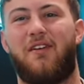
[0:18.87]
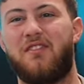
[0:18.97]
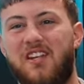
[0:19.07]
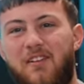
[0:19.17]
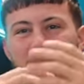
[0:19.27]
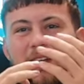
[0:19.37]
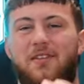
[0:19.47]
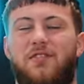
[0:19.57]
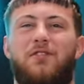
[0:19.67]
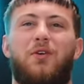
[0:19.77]
Obviously, I've been in
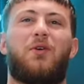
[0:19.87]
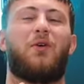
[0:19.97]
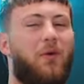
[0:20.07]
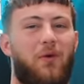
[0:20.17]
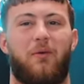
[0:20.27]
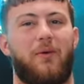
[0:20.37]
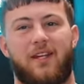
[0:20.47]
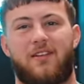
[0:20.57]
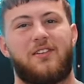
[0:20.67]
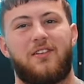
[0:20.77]
the store all
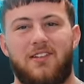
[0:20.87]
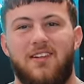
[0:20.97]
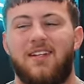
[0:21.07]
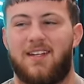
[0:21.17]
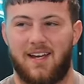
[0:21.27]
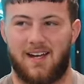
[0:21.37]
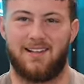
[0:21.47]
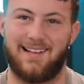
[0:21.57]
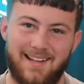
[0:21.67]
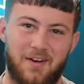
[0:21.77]
week, so it's gonna get
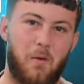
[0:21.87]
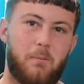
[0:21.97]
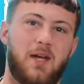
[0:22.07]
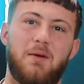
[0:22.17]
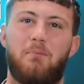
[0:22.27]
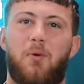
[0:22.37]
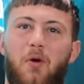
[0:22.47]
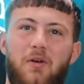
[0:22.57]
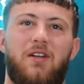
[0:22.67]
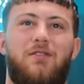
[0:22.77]
a little bit
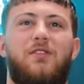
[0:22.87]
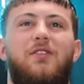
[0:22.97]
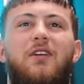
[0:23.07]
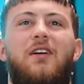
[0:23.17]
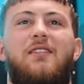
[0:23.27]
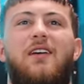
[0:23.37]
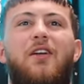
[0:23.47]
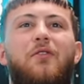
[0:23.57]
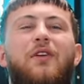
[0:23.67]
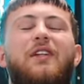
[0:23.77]
boring for you guys.
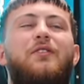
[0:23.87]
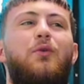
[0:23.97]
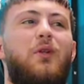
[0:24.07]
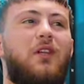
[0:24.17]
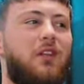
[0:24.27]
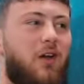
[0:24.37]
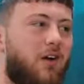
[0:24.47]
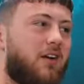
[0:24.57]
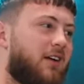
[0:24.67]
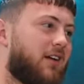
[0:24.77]
I don't really do a
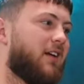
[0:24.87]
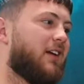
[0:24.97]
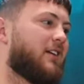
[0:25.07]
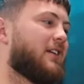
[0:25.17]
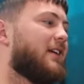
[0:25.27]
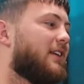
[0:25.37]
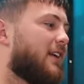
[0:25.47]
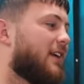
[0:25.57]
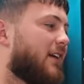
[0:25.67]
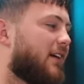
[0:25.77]
lot in
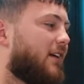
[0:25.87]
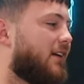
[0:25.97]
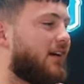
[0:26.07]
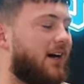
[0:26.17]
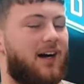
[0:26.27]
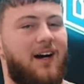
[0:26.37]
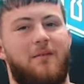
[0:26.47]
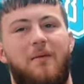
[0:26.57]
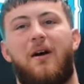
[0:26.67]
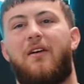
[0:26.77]
here,
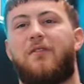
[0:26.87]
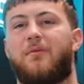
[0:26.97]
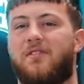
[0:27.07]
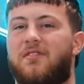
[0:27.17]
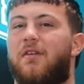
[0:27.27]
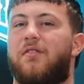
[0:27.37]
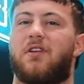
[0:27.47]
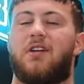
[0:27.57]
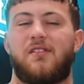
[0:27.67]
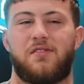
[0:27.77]
apart from the stuff
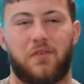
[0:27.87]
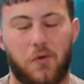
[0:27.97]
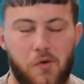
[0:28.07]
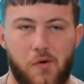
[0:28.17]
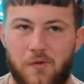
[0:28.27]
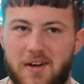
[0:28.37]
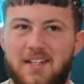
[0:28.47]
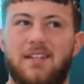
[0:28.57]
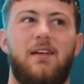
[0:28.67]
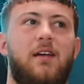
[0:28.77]
that you guys have
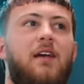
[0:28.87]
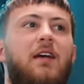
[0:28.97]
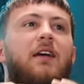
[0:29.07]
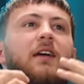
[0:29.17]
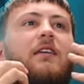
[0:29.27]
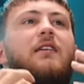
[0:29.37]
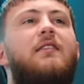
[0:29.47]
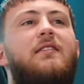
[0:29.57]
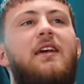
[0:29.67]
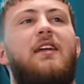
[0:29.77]
already
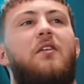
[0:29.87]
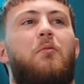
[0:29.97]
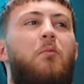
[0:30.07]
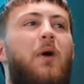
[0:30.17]
seen.